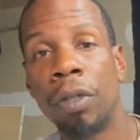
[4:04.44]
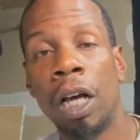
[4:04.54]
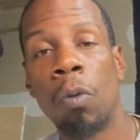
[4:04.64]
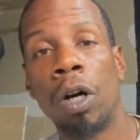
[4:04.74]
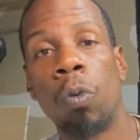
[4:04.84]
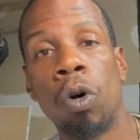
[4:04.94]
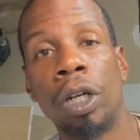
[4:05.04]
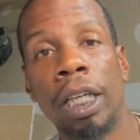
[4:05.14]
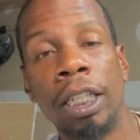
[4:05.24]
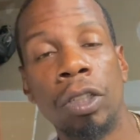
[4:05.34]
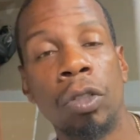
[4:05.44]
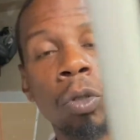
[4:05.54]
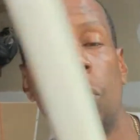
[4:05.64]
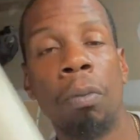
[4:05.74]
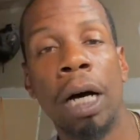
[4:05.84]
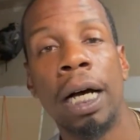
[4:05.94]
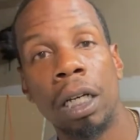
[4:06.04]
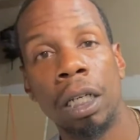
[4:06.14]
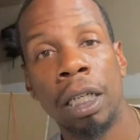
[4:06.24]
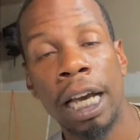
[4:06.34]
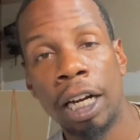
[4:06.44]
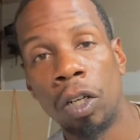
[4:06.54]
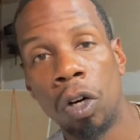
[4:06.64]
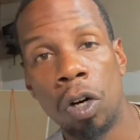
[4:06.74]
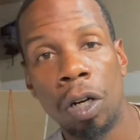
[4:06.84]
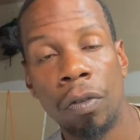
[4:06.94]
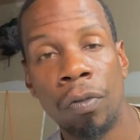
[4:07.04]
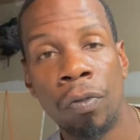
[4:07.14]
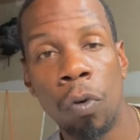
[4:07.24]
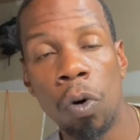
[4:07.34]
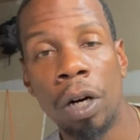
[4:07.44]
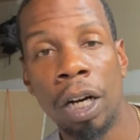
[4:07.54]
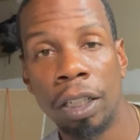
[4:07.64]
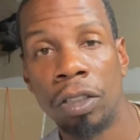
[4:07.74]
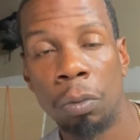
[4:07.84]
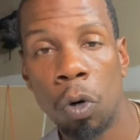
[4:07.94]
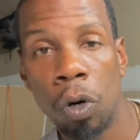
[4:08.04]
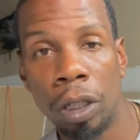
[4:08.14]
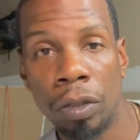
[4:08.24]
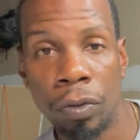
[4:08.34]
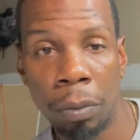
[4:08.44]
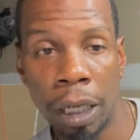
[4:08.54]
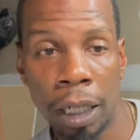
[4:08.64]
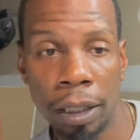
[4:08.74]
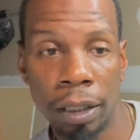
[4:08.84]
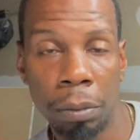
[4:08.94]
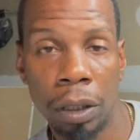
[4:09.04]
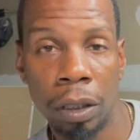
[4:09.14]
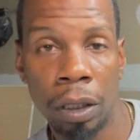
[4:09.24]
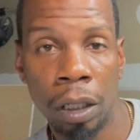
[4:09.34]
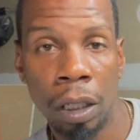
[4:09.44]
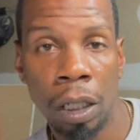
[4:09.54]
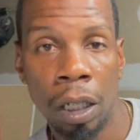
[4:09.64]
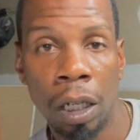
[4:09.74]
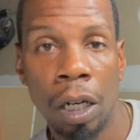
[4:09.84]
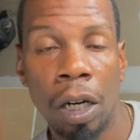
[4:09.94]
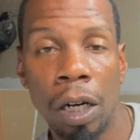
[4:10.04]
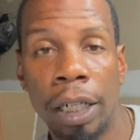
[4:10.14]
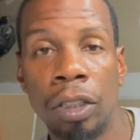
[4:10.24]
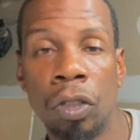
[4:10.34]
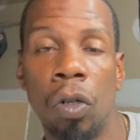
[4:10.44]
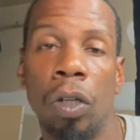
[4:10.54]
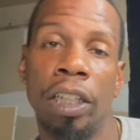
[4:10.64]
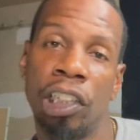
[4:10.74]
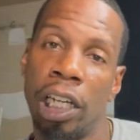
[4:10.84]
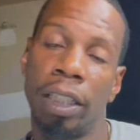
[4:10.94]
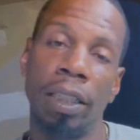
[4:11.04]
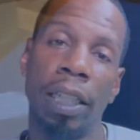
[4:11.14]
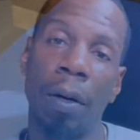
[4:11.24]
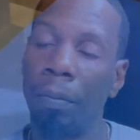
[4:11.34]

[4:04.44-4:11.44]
I want to work into my catalog for custom orders for my customers. All right, so let's check this out.